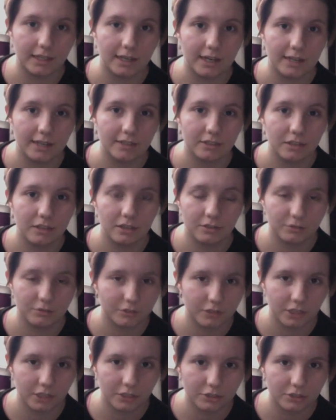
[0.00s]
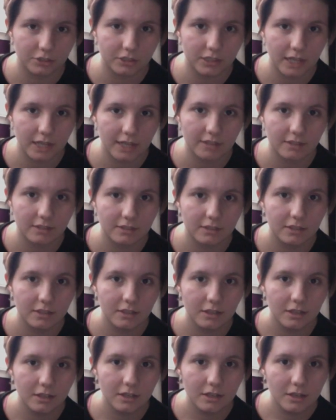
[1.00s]
I had a nerve conduction test.
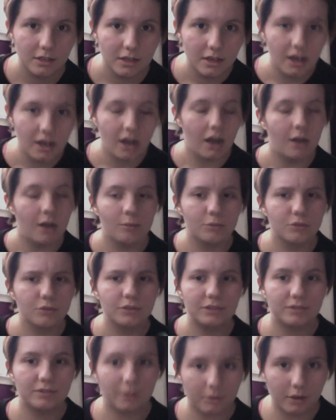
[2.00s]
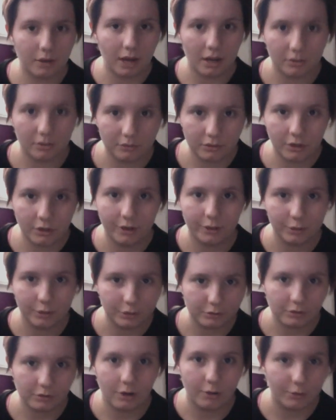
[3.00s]
I'm sorry if I'm kind of going on
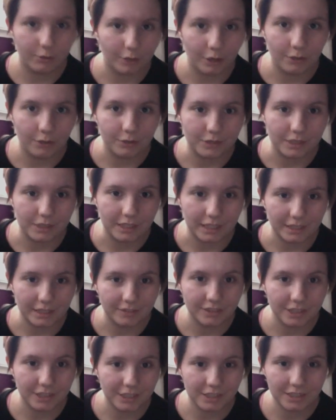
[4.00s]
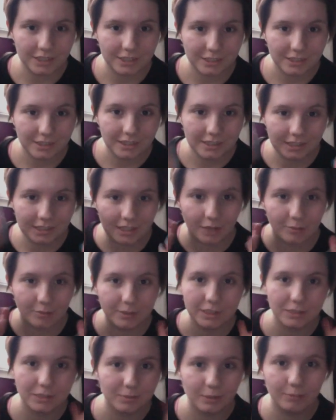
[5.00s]
a roller coaster here. It's
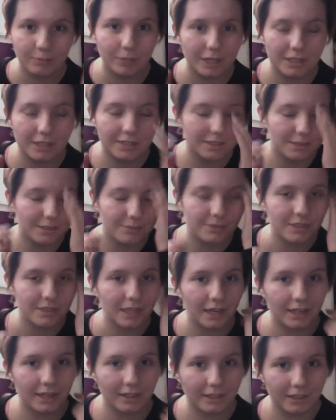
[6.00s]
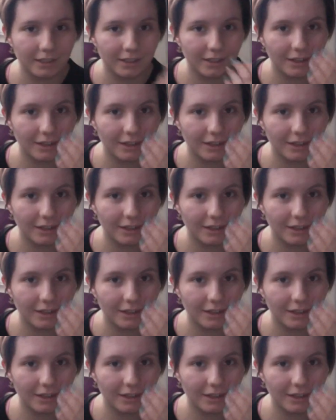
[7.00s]
coming to my mind as I'm saying it.